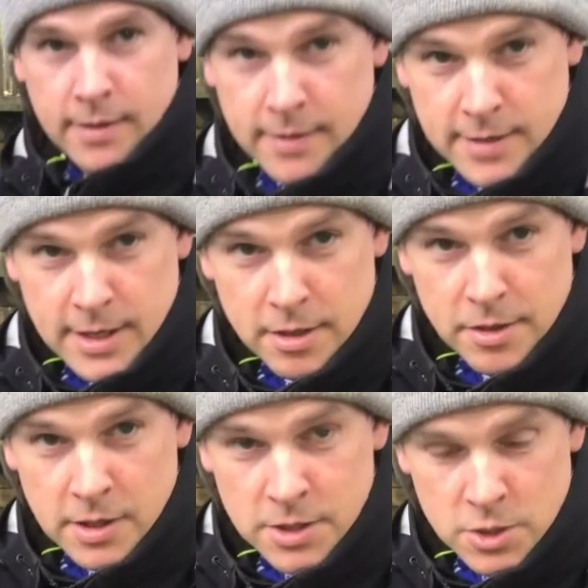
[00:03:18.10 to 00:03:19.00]
The other thing
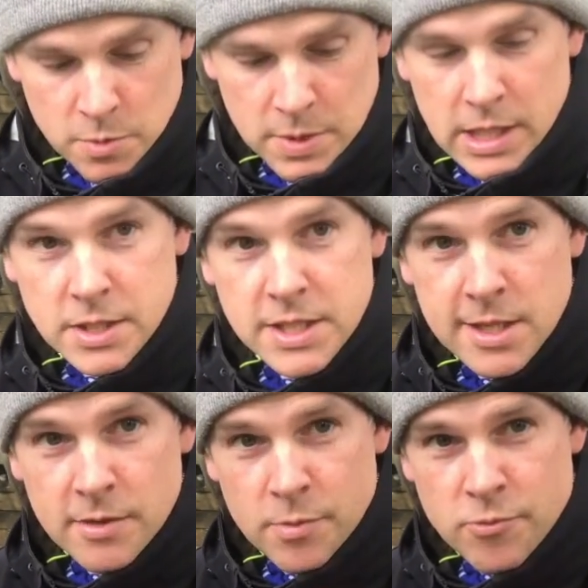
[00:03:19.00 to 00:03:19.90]
I do with beginners is give
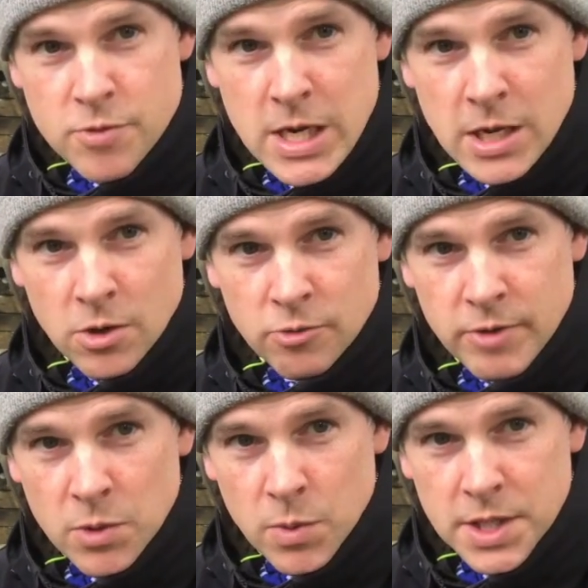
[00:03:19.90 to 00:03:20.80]
them really long rig
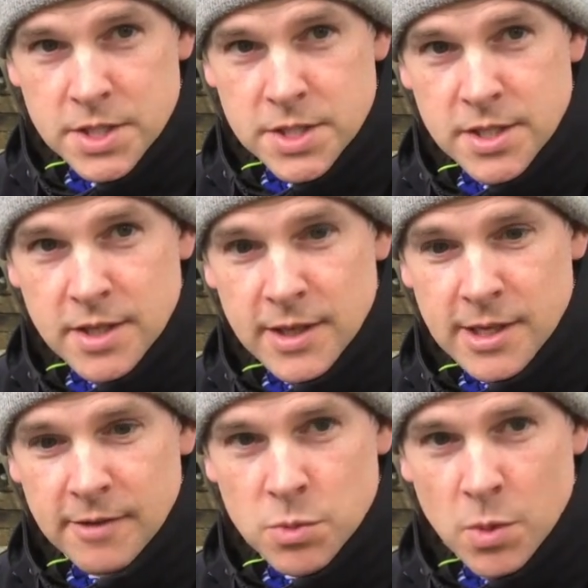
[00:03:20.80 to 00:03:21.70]
winders, then they don't
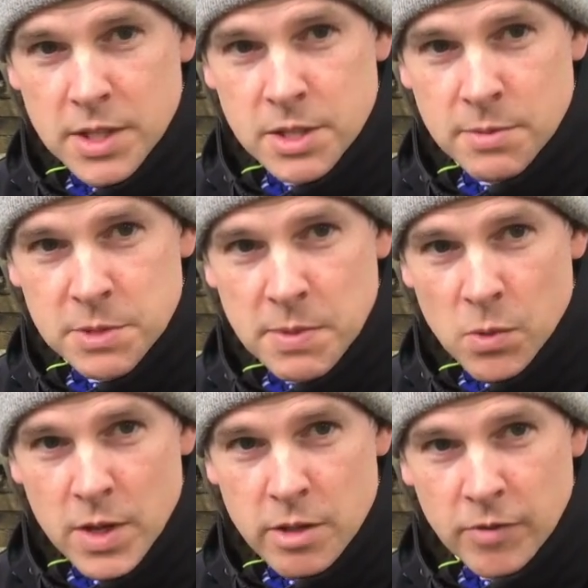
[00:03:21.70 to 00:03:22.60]
have to worry too much about
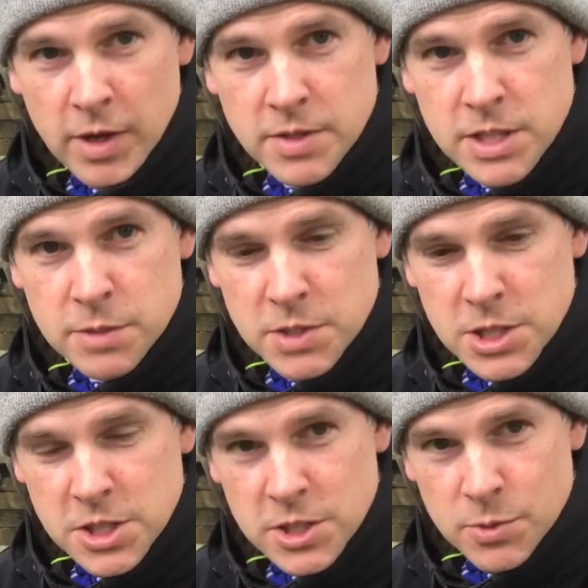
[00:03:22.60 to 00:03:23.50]
where the float is
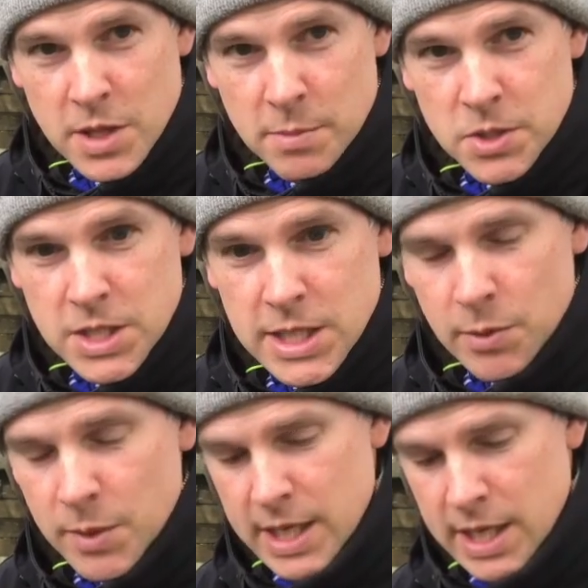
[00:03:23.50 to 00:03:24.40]
positioned when they're putting it away.